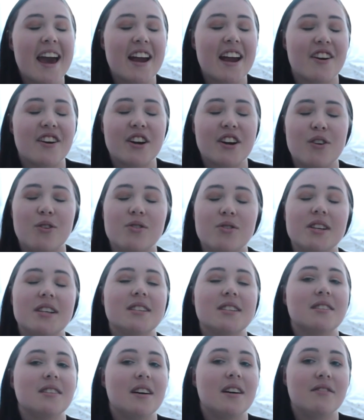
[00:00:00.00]
hearing all
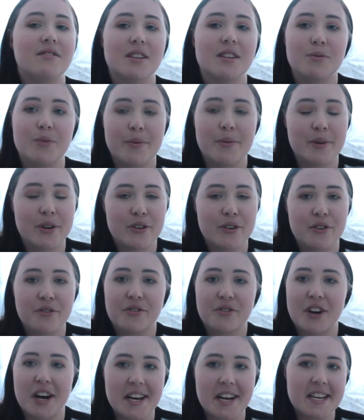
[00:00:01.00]
these lovely women
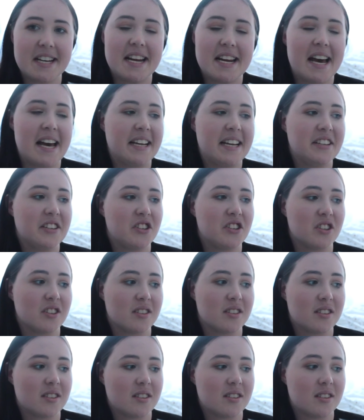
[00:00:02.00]
who've read it and
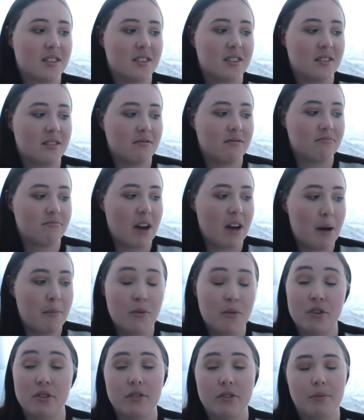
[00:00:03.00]
just are
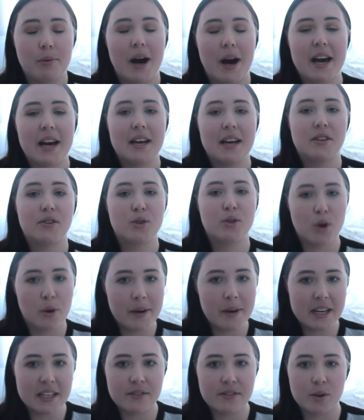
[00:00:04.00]
moved by in so
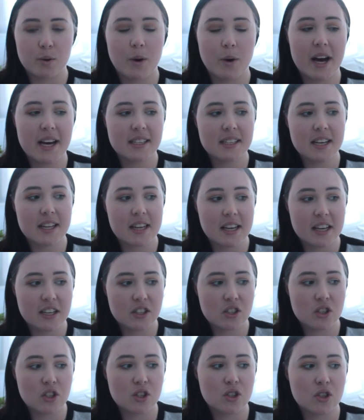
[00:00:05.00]
many different ways. I think
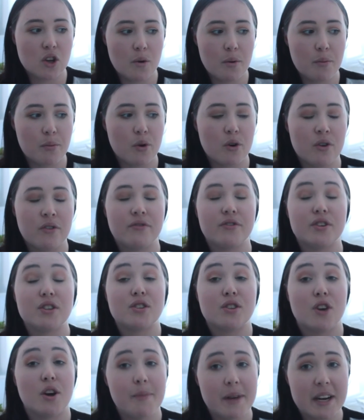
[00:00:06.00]
it's just so important for
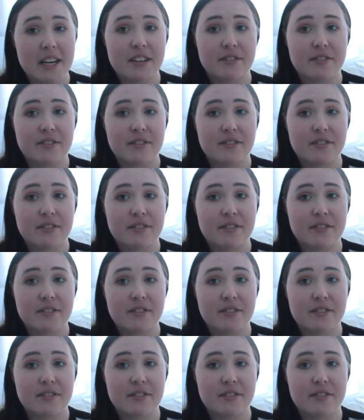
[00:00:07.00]
so many